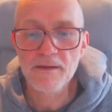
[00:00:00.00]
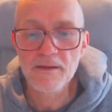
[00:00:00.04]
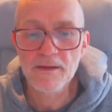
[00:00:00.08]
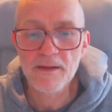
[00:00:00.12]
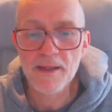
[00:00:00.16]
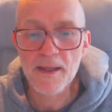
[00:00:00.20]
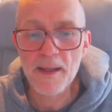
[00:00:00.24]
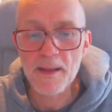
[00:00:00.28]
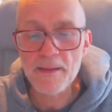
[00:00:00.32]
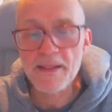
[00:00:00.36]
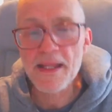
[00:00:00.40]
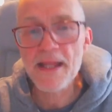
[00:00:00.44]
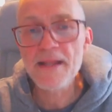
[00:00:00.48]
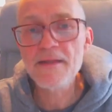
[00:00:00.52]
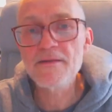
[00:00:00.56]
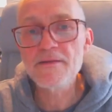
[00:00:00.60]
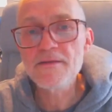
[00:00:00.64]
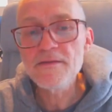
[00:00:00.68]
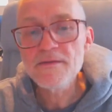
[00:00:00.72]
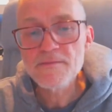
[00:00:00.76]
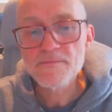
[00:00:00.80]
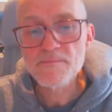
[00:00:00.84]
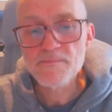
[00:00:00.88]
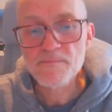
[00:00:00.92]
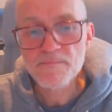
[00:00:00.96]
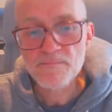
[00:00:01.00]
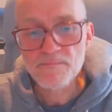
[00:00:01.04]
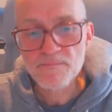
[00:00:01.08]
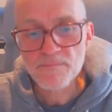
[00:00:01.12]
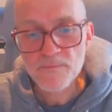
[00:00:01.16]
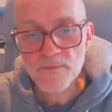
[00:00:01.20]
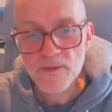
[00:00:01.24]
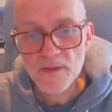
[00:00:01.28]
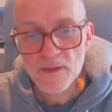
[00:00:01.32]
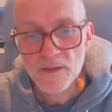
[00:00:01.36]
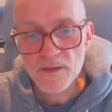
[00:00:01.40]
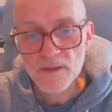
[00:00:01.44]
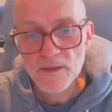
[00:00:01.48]
And then
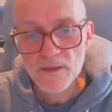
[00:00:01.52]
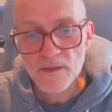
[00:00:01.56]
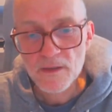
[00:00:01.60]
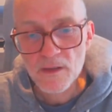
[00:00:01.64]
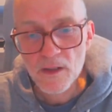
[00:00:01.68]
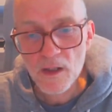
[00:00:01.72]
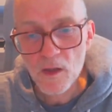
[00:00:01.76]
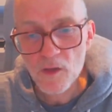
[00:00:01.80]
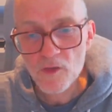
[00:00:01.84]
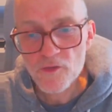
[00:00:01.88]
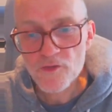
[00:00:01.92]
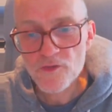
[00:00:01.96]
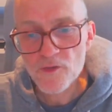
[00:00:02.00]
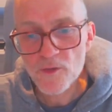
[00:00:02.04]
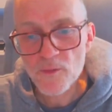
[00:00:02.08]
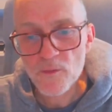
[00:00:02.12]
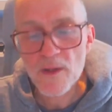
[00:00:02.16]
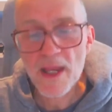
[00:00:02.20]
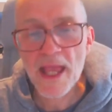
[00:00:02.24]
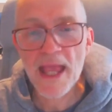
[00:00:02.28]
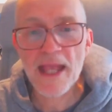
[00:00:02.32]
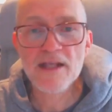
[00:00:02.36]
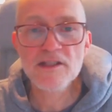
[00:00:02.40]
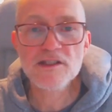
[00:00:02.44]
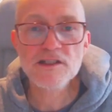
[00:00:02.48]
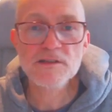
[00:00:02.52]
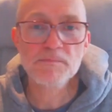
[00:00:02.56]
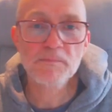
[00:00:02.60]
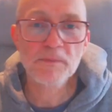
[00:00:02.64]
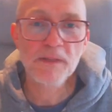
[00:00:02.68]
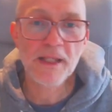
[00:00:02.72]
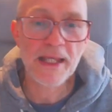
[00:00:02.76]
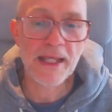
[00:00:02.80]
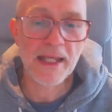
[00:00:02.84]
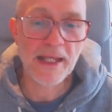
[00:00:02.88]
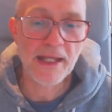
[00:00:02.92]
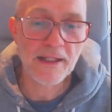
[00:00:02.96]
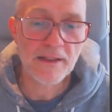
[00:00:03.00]
Also
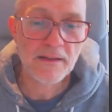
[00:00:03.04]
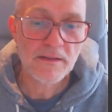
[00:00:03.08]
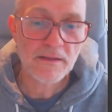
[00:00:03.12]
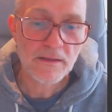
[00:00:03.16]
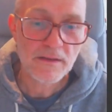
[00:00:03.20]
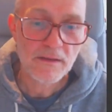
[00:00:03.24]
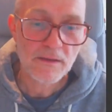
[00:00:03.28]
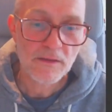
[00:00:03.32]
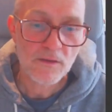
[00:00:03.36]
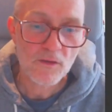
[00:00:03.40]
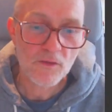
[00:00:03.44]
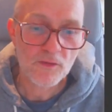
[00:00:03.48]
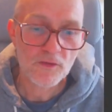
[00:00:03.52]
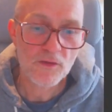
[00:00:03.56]
explain, of